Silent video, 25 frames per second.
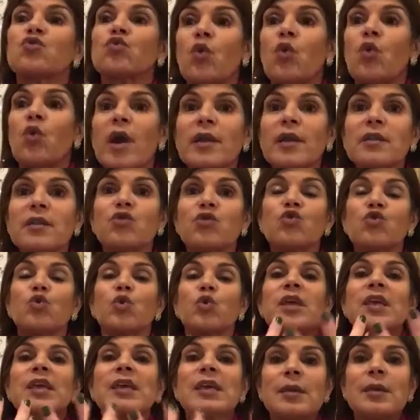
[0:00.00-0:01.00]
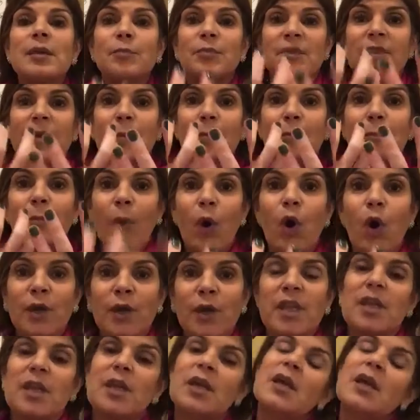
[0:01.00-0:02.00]
trying to keep the
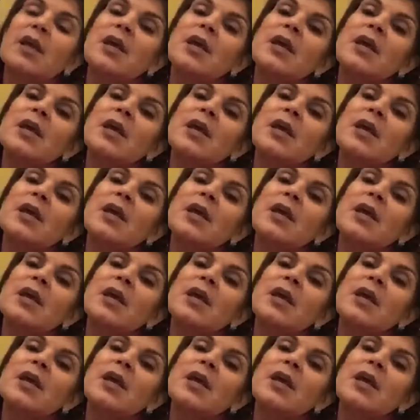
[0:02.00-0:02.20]
body